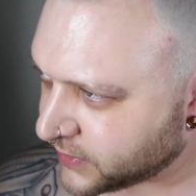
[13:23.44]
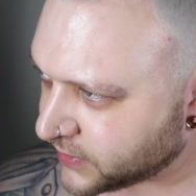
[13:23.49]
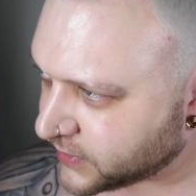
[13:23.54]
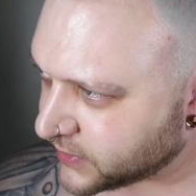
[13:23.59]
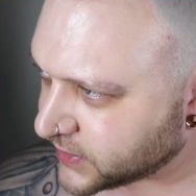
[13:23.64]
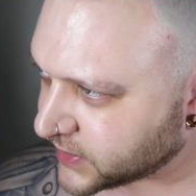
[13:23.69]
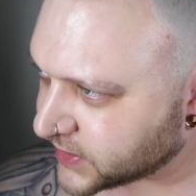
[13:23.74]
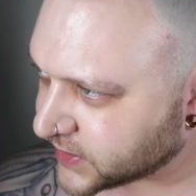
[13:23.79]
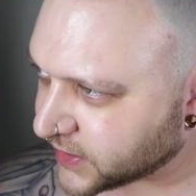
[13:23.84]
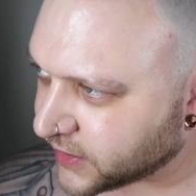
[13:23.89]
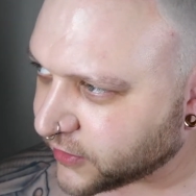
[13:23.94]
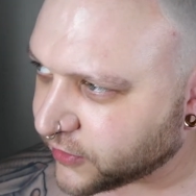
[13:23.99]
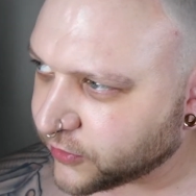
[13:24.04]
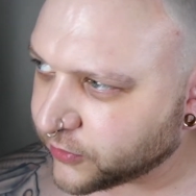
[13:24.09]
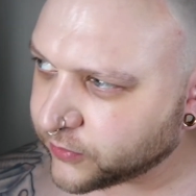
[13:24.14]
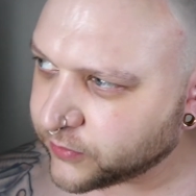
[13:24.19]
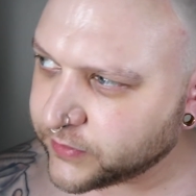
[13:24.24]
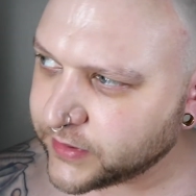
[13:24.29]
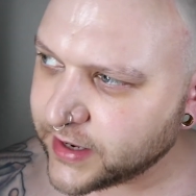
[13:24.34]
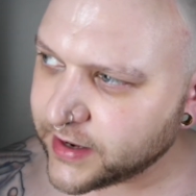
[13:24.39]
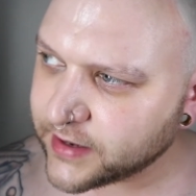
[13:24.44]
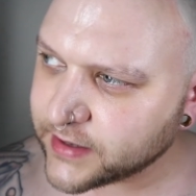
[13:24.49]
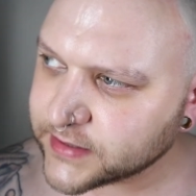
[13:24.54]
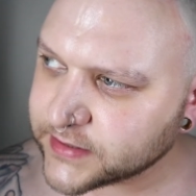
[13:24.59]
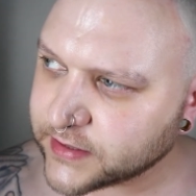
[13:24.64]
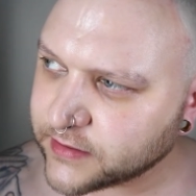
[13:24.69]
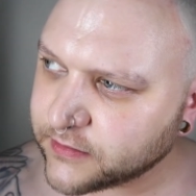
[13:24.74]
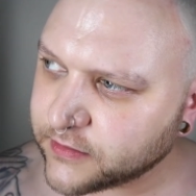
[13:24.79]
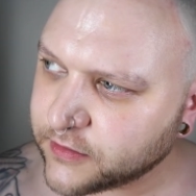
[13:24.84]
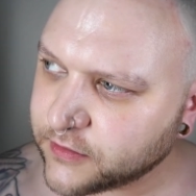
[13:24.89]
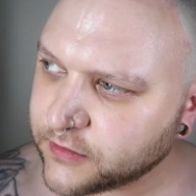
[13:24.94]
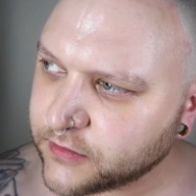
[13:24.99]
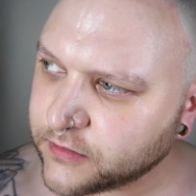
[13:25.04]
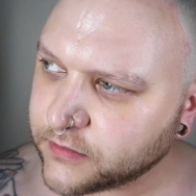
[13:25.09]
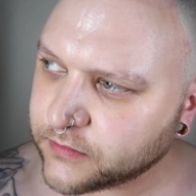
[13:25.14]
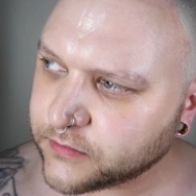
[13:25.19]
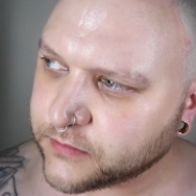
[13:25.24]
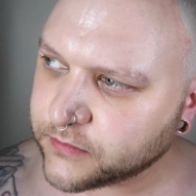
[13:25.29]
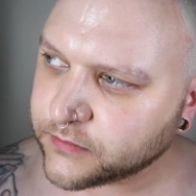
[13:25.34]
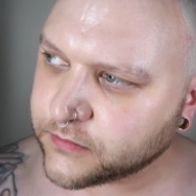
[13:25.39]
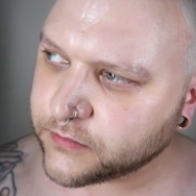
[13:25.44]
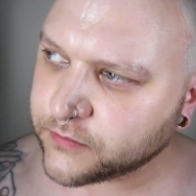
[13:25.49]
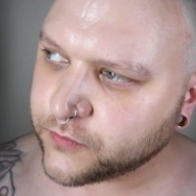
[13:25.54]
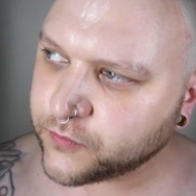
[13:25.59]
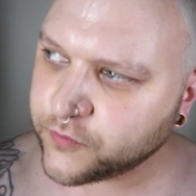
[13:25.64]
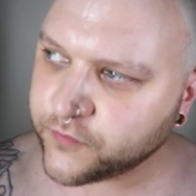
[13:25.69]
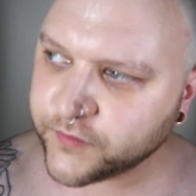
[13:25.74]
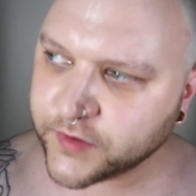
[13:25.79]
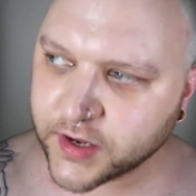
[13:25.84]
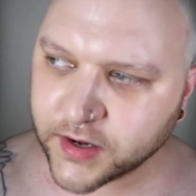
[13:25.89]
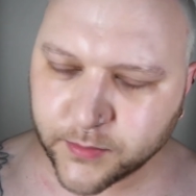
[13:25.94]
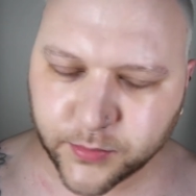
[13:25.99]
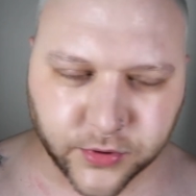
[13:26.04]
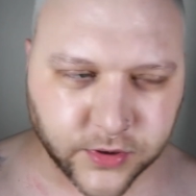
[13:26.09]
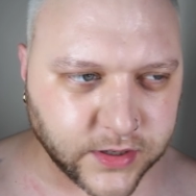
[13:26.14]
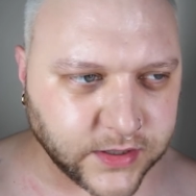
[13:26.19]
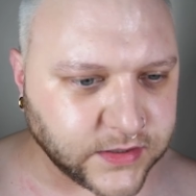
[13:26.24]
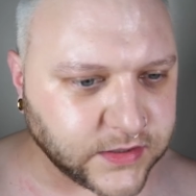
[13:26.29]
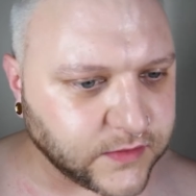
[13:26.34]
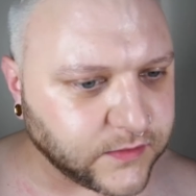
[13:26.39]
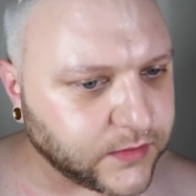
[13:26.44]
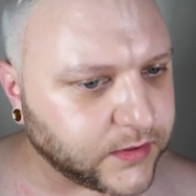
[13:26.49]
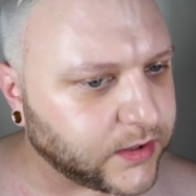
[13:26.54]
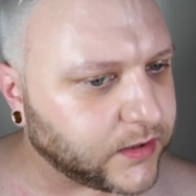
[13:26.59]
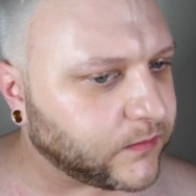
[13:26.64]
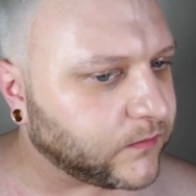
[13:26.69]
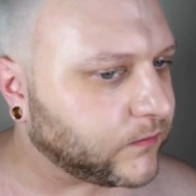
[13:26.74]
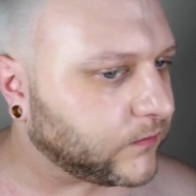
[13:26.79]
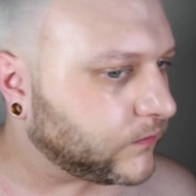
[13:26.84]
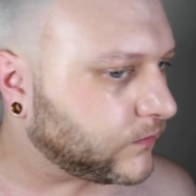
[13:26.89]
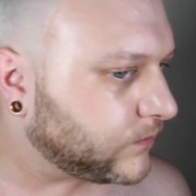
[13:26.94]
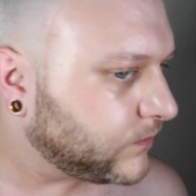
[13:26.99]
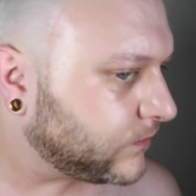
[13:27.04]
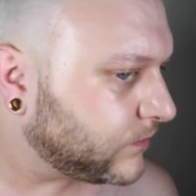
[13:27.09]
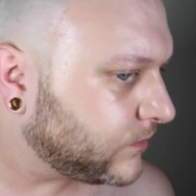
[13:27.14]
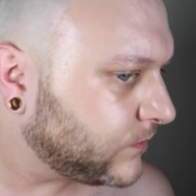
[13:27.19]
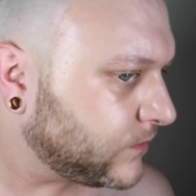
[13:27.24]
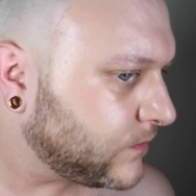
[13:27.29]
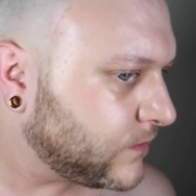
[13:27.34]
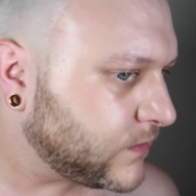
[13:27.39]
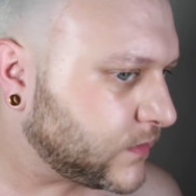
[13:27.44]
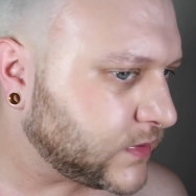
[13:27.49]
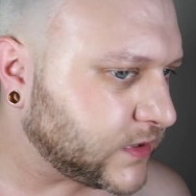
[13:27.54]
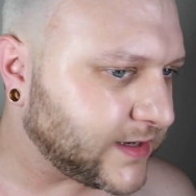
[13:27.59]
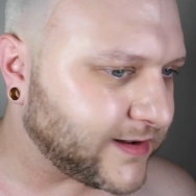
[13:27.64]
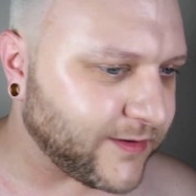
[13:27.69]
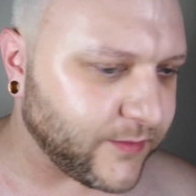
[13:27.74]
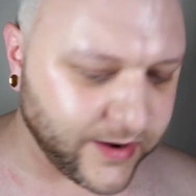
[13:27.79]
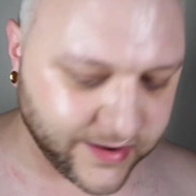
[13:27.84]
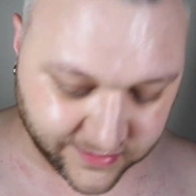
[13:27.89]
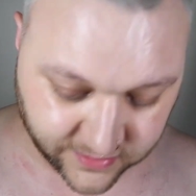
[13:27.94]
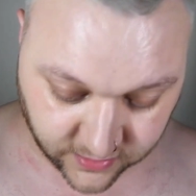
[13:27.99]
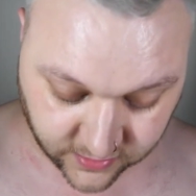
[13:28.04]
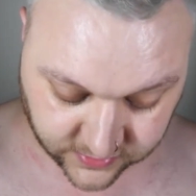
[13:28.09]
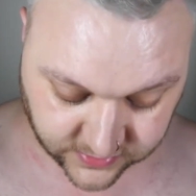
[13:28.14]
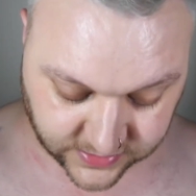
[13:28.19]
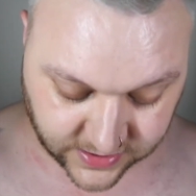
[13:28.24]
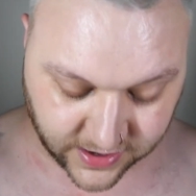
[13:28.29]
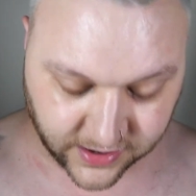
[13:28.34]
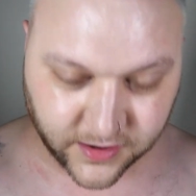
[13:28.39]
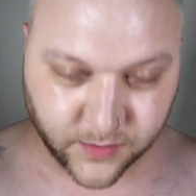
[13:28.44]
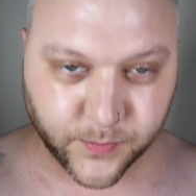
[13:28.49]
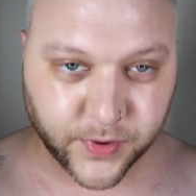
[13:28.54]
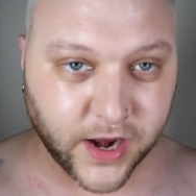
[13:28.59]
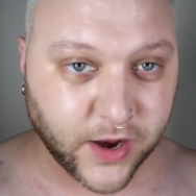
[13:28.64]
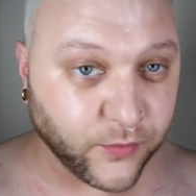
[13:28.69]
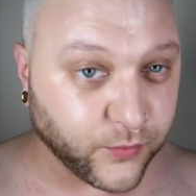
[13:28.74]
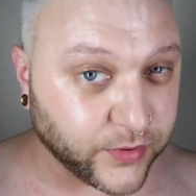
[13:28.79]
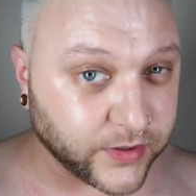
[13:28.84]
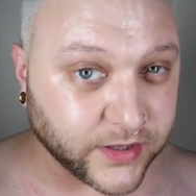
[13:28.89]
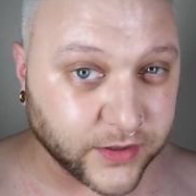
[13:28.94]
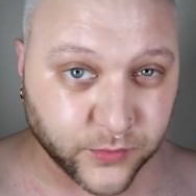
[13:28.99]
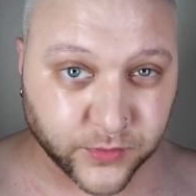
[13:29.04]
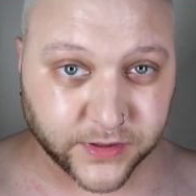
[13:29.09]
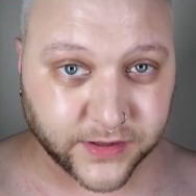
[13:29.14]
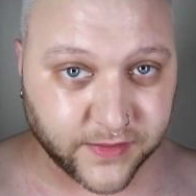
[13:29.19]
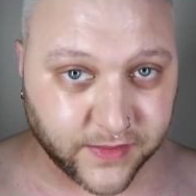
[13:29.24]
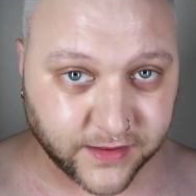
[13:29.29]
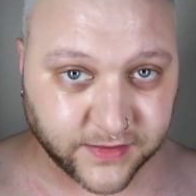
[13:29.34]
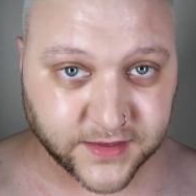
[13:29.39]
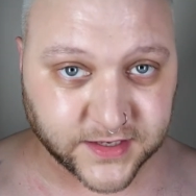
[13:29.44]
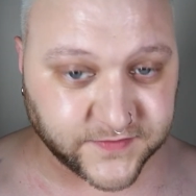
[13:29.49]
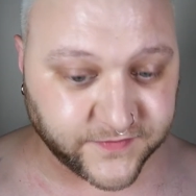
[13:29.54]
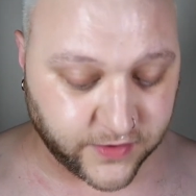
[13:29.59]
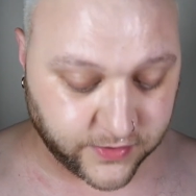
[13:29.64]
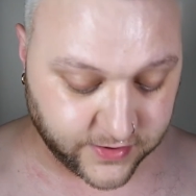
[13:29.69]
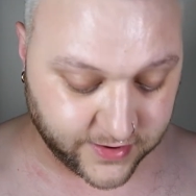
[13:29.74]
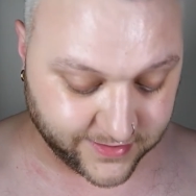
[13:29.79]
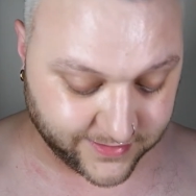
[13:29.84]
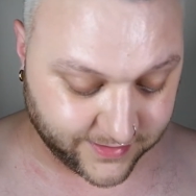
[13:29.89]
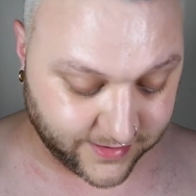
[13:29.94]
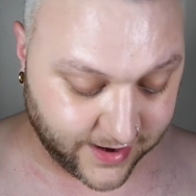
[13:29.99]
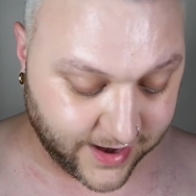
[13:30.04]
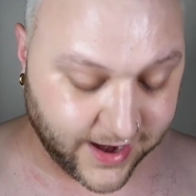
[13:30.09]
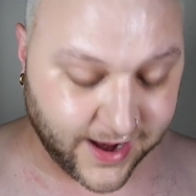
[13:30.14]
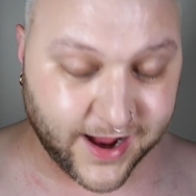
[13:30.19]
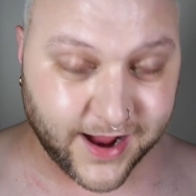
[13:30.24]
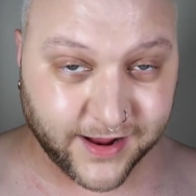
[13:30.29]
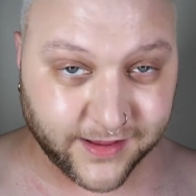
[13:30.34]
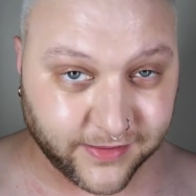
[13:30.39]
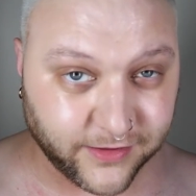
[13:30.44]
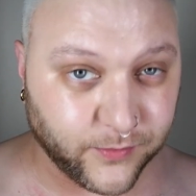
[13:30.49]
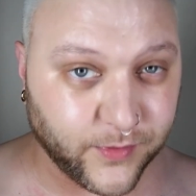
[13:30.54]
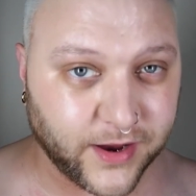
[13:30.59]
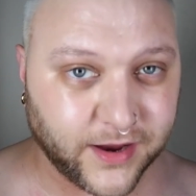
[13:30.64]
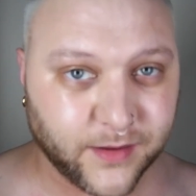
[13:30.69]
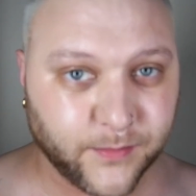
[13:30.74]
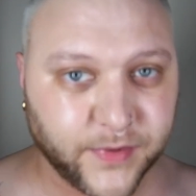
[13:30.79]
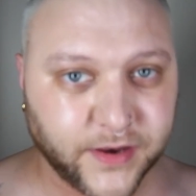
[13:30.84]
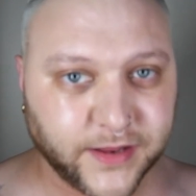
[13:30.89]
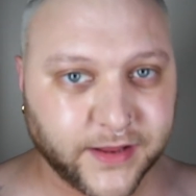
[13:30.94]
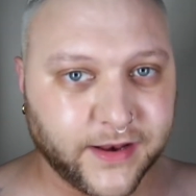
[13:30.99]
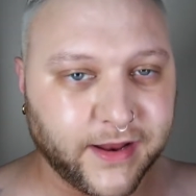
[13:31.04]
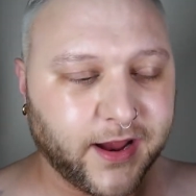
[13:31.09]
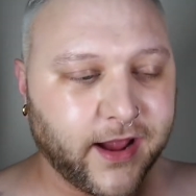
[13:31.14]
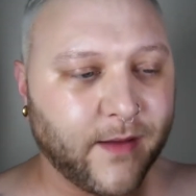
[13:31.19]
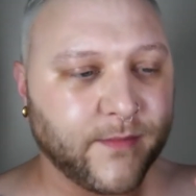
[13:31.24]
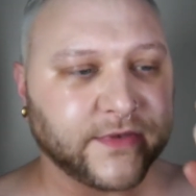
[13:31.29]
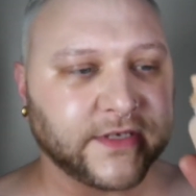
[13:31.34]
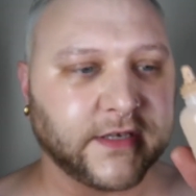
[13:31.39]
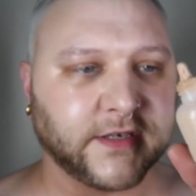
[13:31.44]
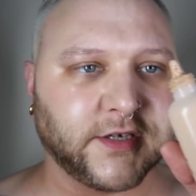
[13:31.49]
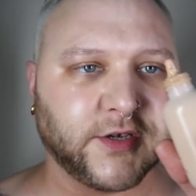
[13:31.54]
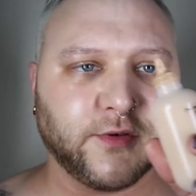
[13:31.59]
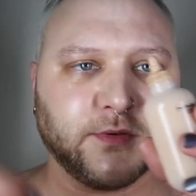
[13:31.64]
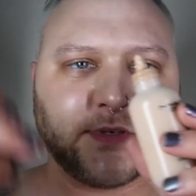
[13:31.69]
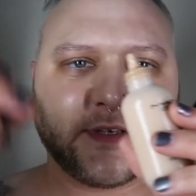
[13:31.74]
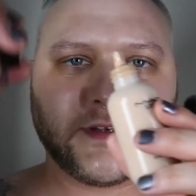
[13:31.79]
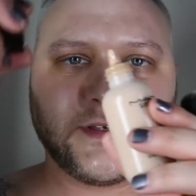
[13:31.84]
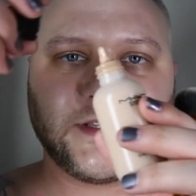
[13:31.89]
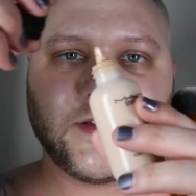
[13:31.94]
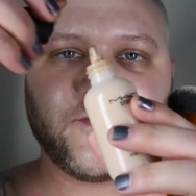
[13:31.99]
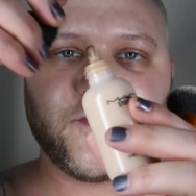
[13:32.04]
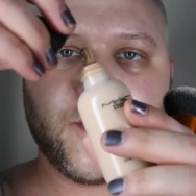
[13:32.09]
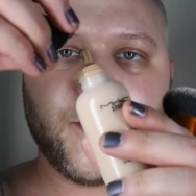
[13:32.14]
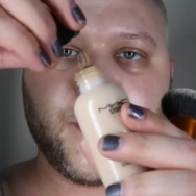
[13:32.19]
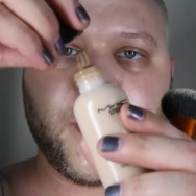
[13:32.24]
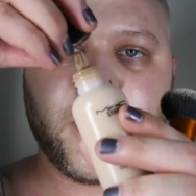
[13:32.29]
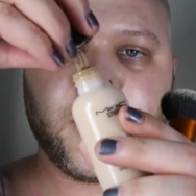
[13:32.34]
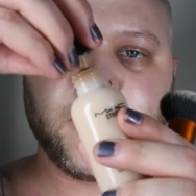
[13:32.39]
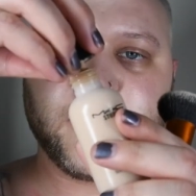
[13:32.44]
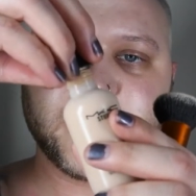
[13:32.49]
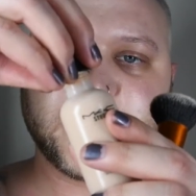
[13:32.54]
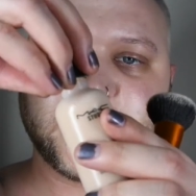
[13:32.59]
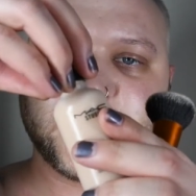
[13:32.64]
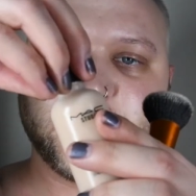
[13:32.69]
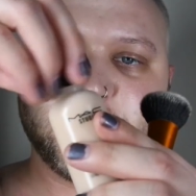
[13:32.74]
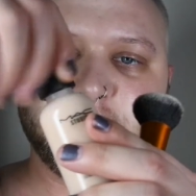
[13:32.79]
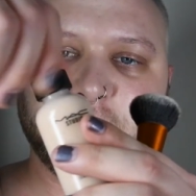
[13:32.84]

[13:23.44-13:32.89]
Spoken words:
So yeah, it's a little, we've got a pretty dewy situation on deck, but I really, really like this foundation. I highly recommend it. It comes in 2 different bottles too.